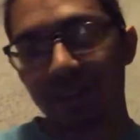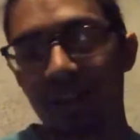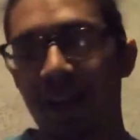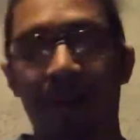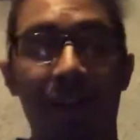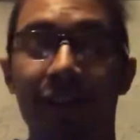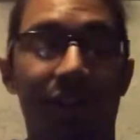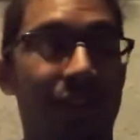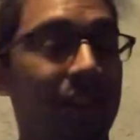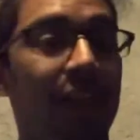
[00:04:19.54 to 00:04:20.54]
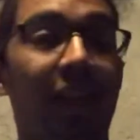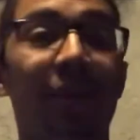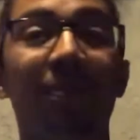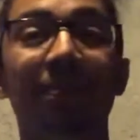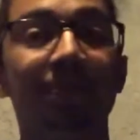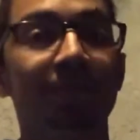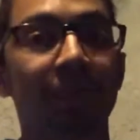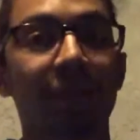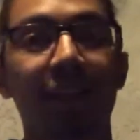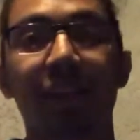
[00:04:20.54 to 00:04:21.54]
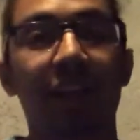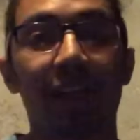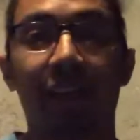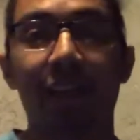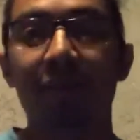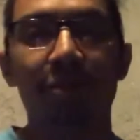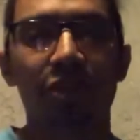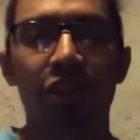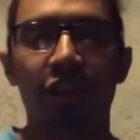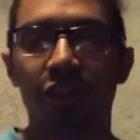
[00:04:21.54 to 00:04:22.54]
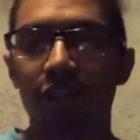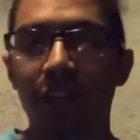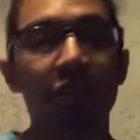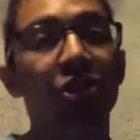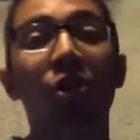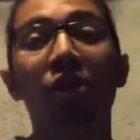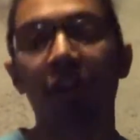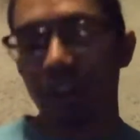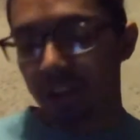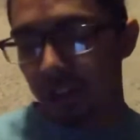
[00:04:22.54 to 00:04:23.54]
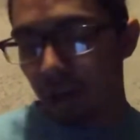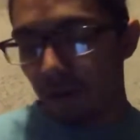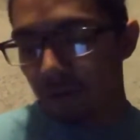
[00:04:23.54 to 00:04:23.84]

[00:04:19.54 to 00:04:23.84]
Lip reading: time. Like you could see that he was just enjoying himself.